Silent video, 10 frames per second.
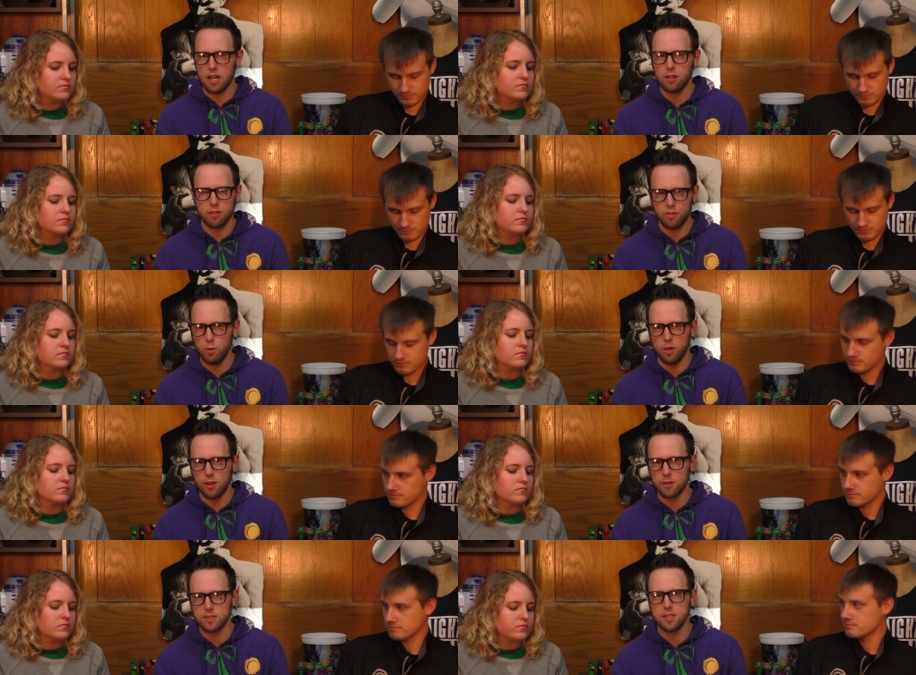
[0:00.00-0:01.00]
Speaker 1: solid few
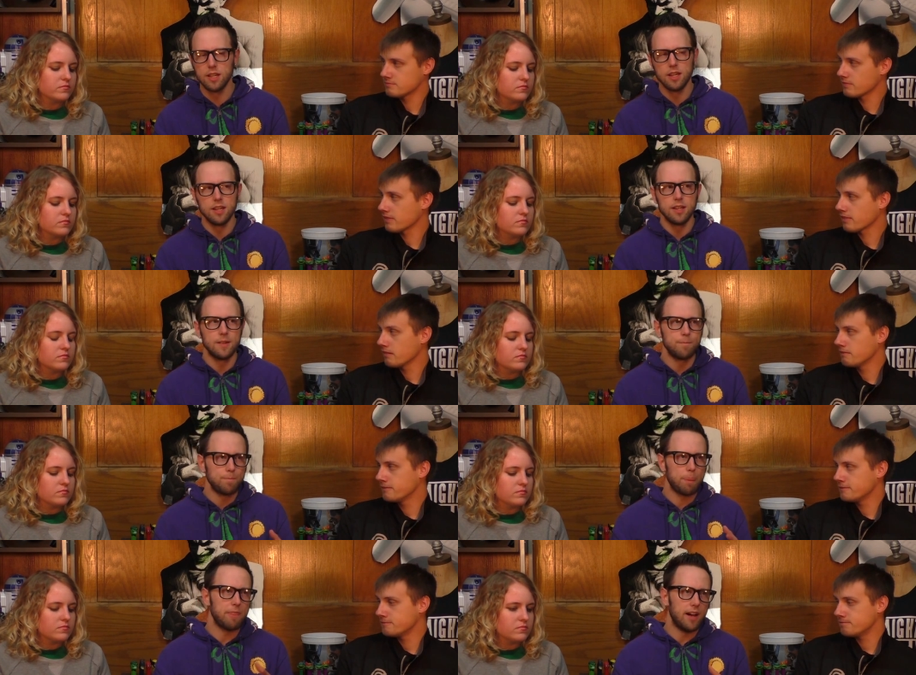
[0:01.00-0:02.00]
years.
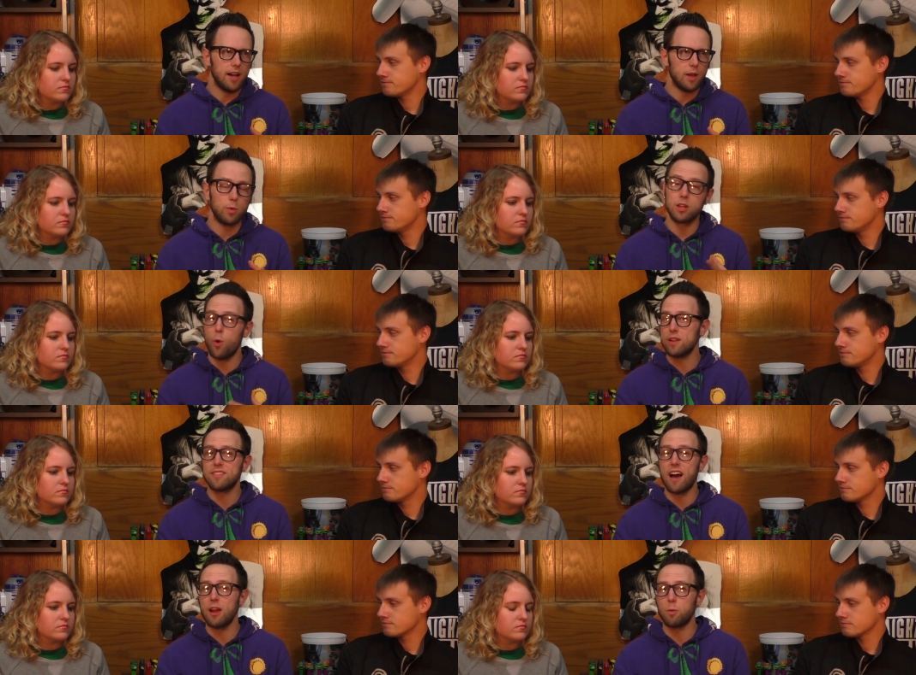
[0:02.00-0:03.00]
Uh, it would
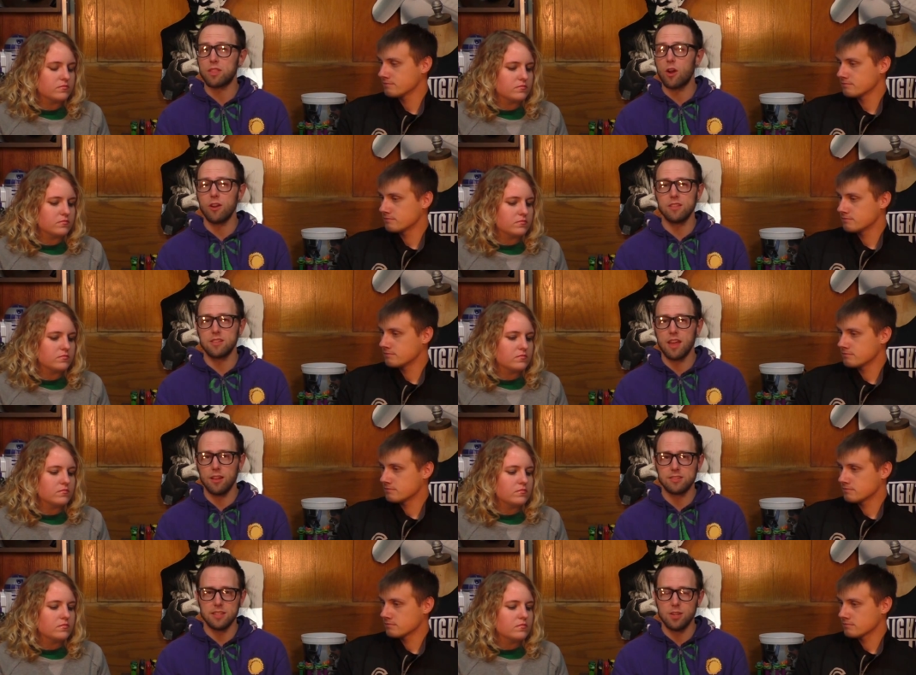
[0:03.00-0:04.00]
coincide with Guardians of the
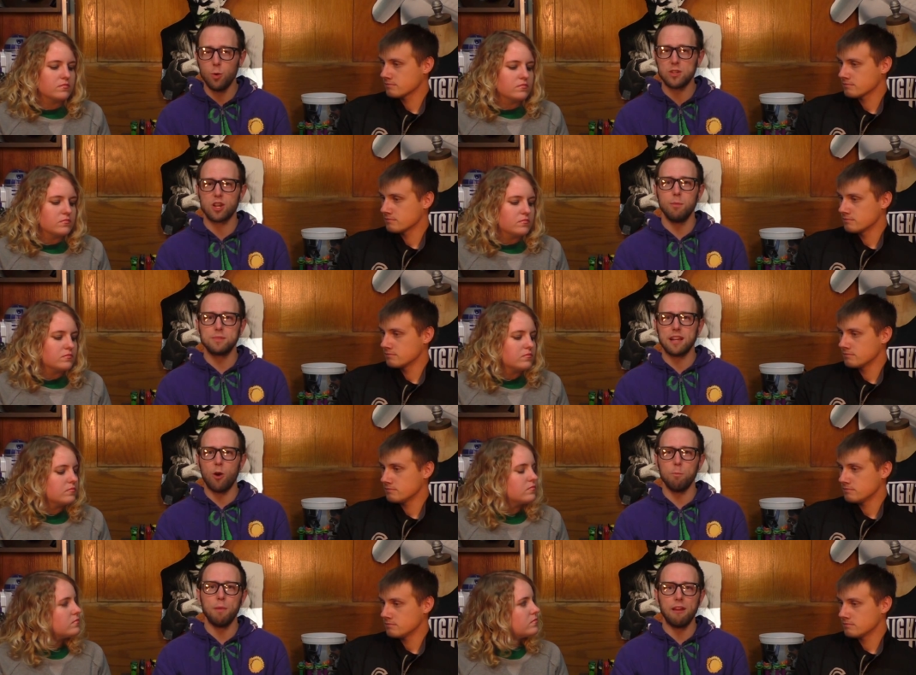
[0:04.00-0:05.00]
Galaxy 2, which comes
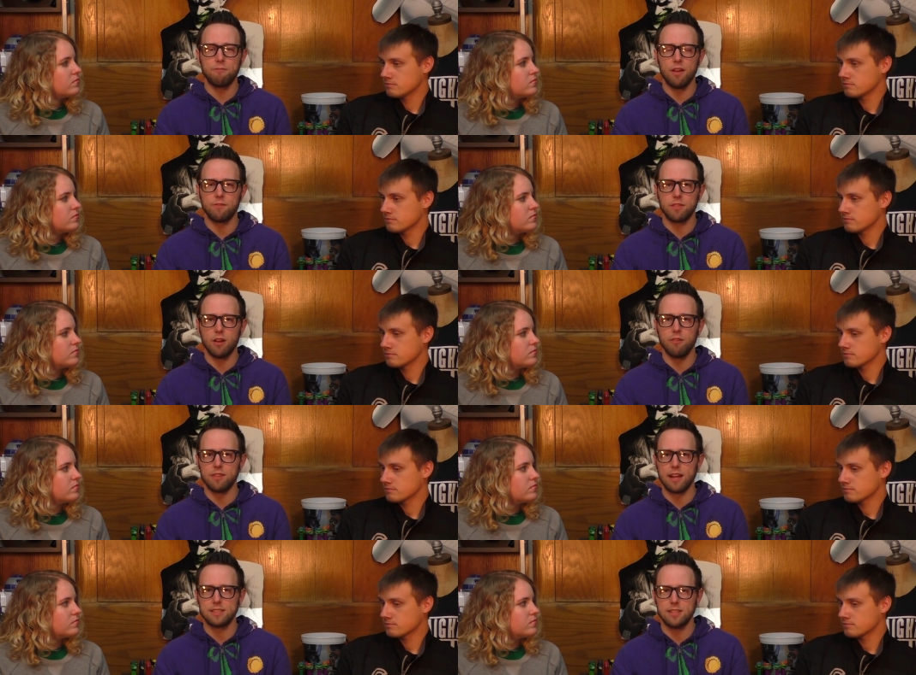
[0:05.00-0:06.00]
out May 5th of
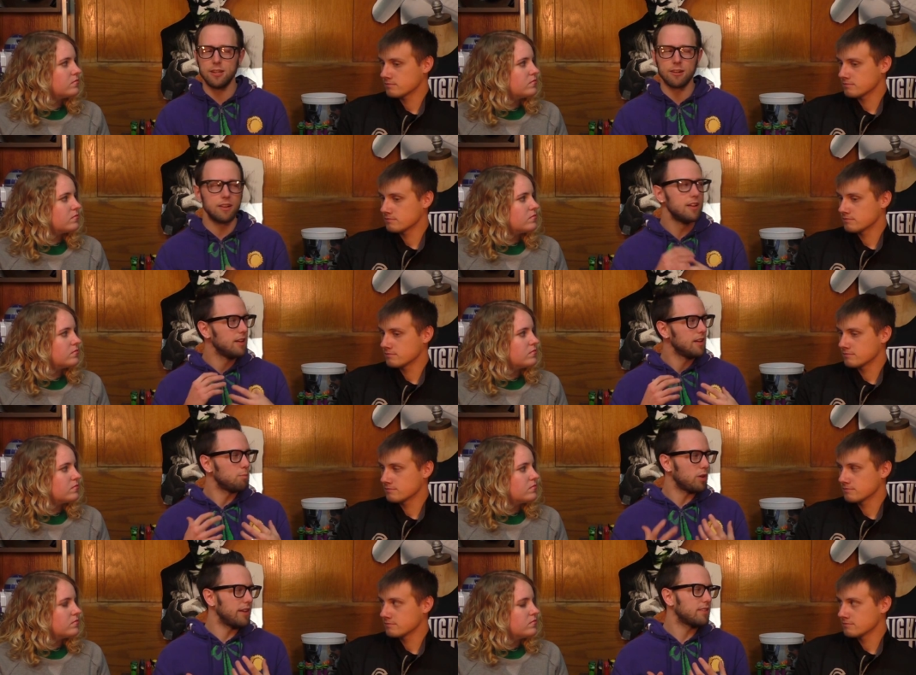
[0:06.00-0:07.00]
next year.
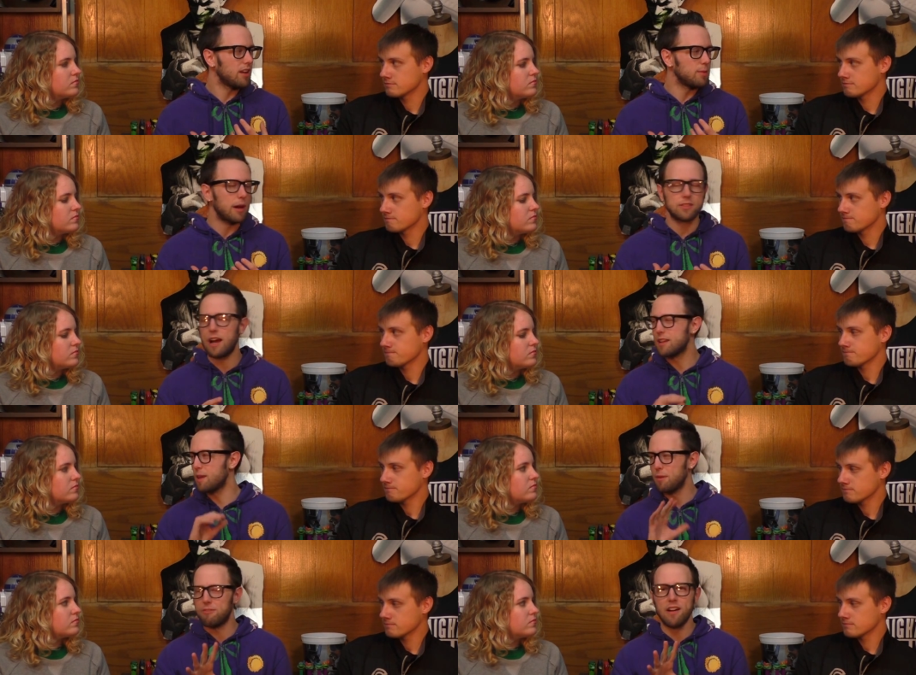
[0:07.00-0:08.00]
Pretty excited about that.
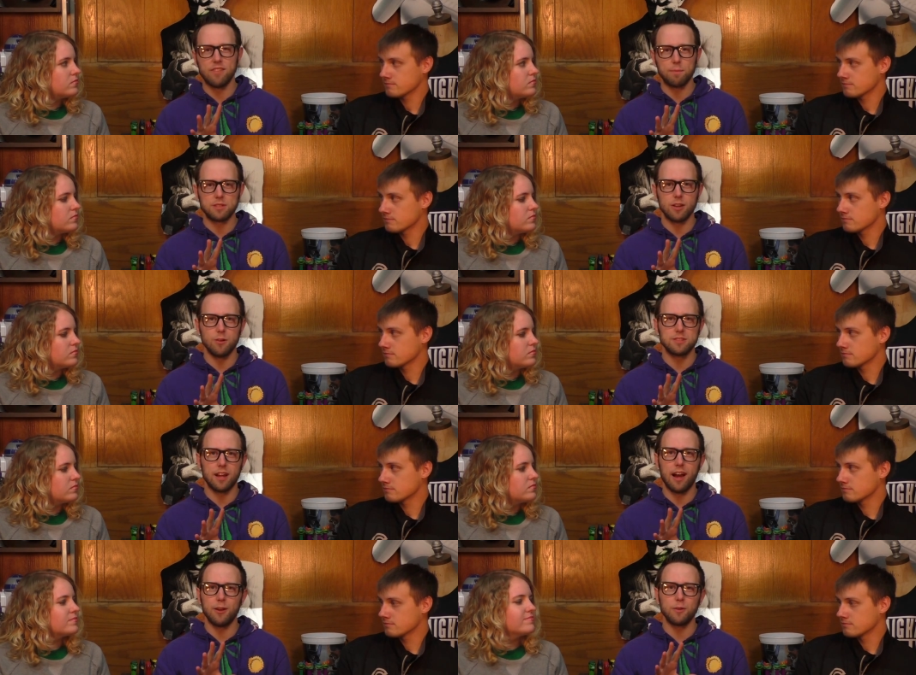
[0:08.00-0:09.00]
Give me five episodes.
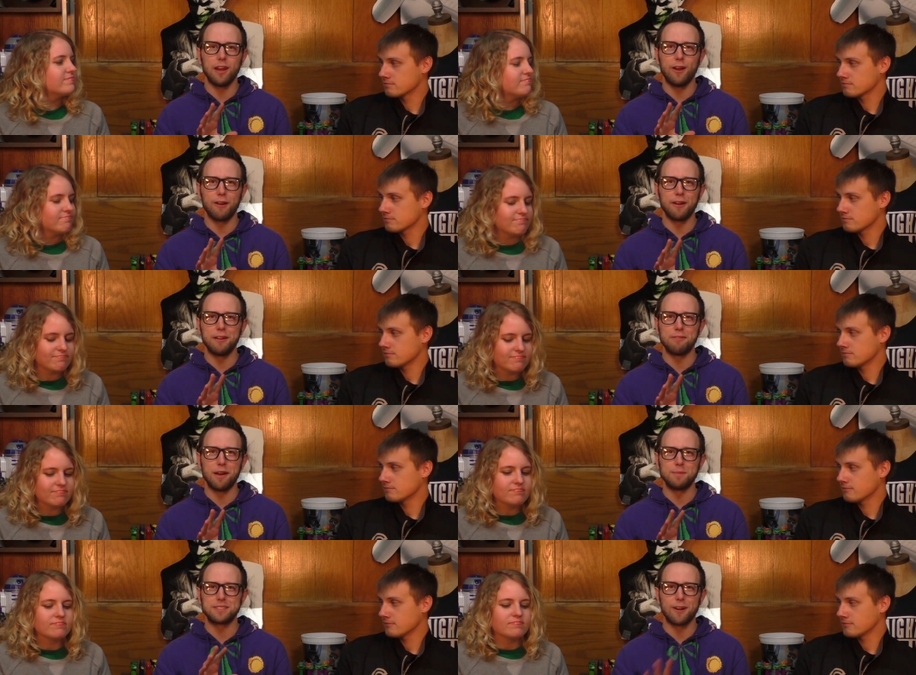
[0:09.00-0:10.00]
I don't care if
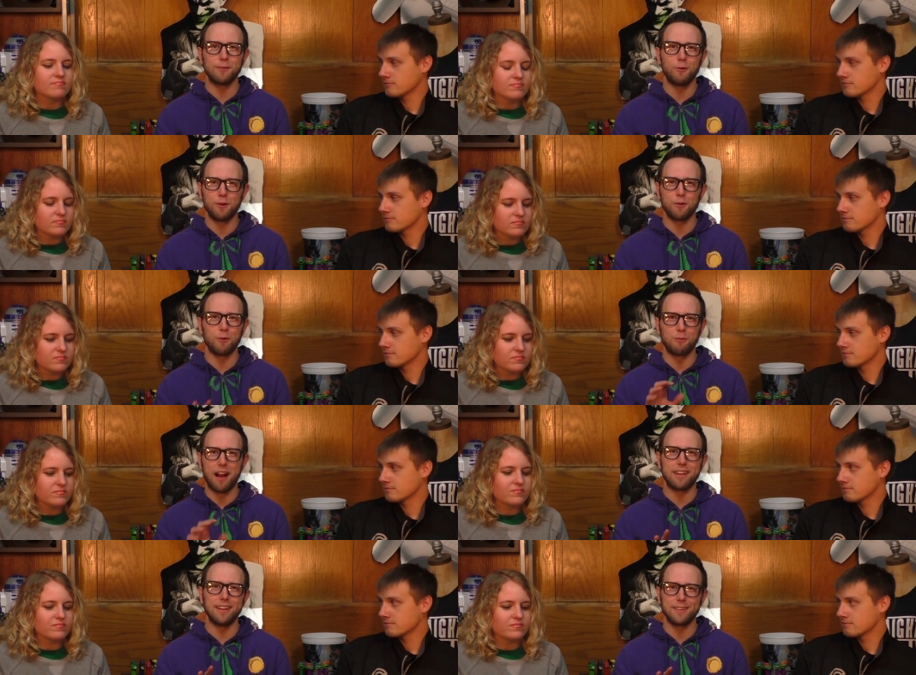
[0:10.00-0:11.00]
I'm Star Lord or
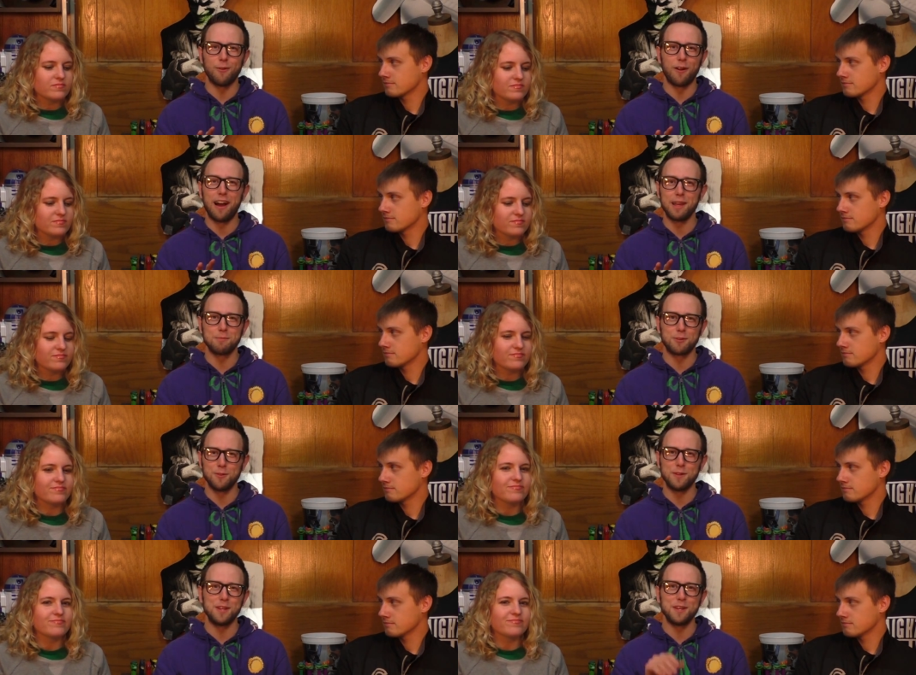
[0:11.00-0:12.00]
Rocket or I am
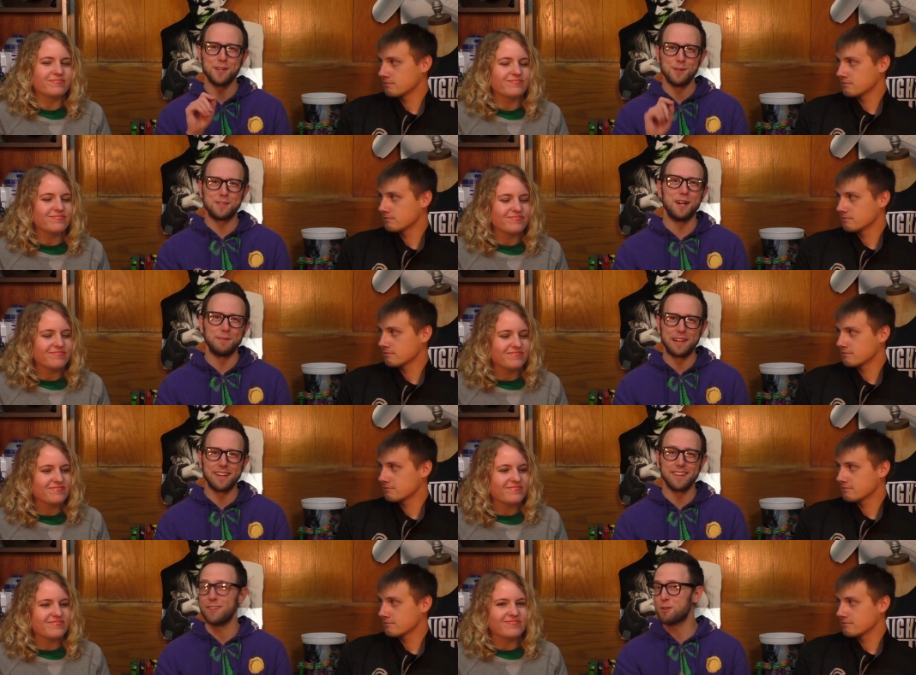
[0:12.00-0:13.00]
Groot. You tell
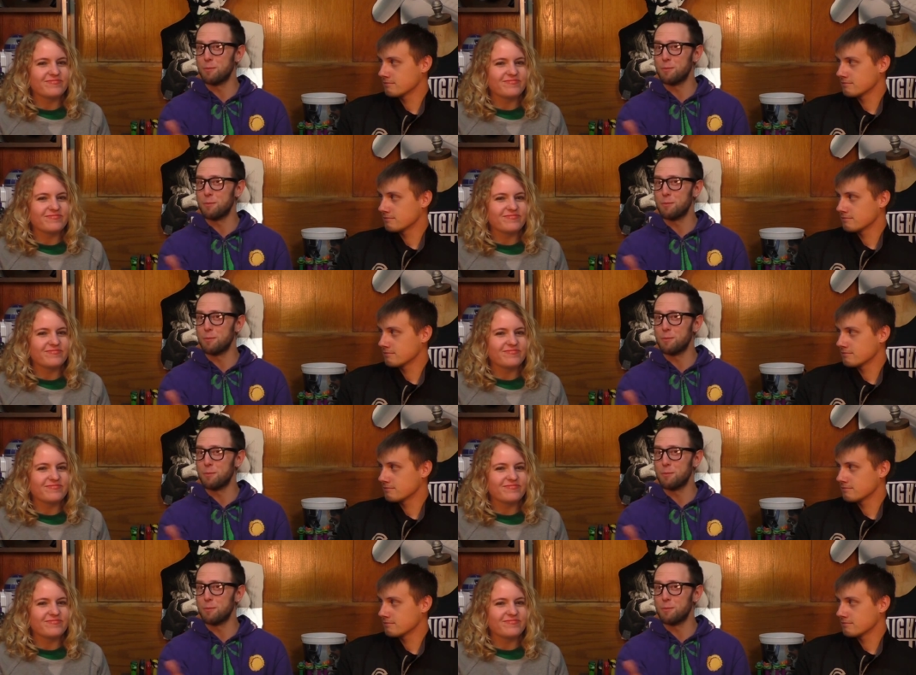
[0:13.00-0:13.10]
me, or